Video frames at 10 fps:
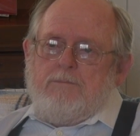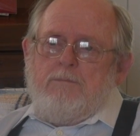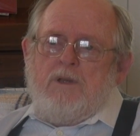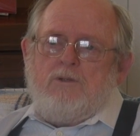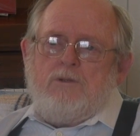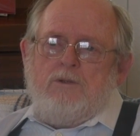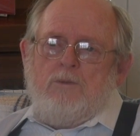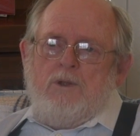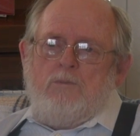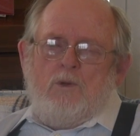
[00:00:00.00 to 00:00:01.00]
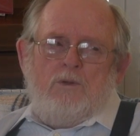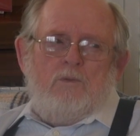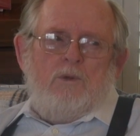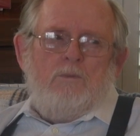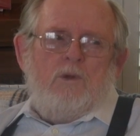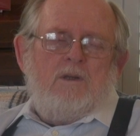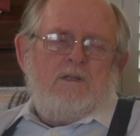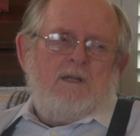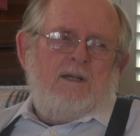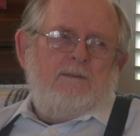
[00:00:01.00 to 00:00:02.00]
make sure you read more than one book at
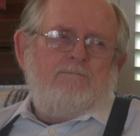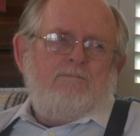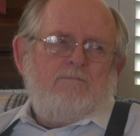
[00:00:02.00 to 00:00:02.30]
a time.